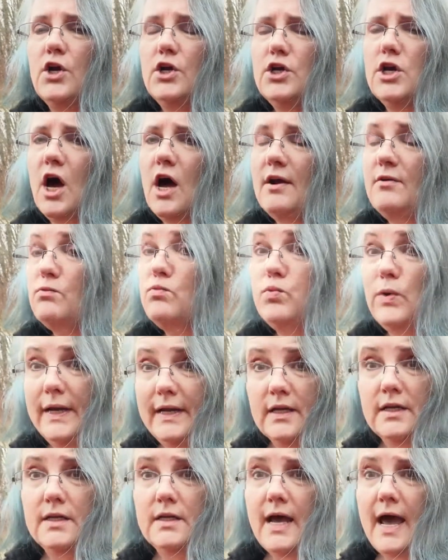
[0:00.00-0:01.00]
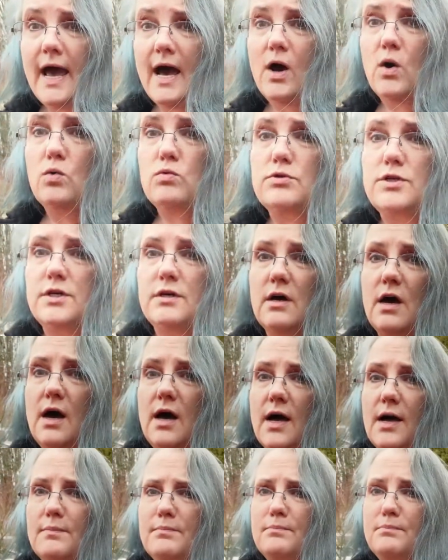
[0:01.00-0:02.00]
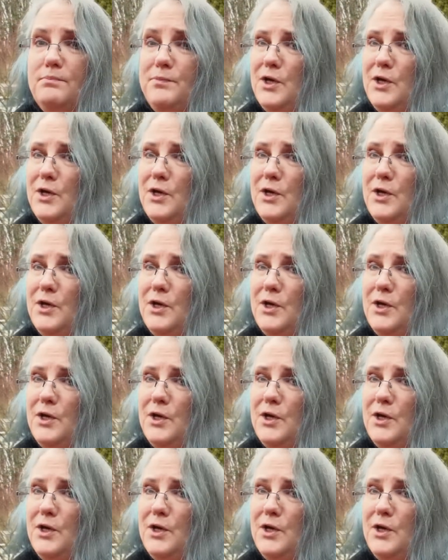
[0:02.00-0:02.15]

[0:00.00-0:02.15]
not written out, um,